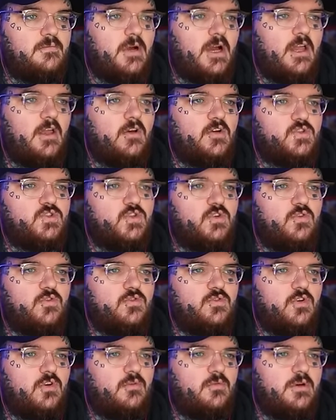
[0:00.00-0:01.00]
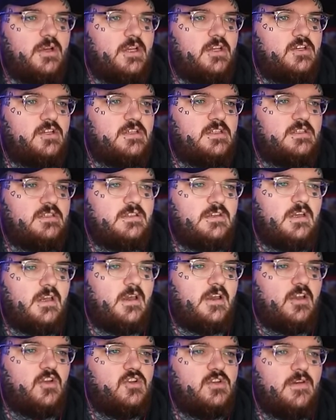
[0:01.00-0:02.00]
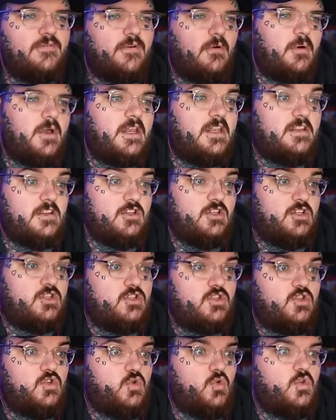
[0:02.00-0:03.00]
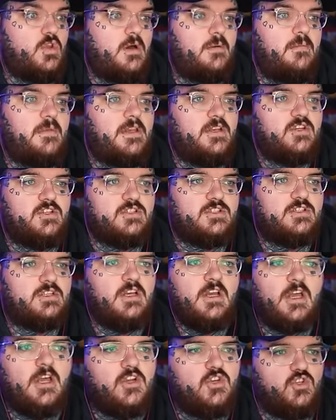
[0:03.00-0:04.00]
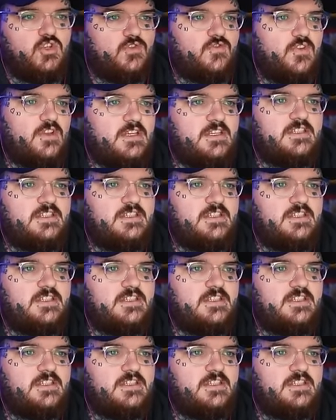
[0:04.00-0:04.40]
but I also don't want to just I could if I wanted to just do them and just just for the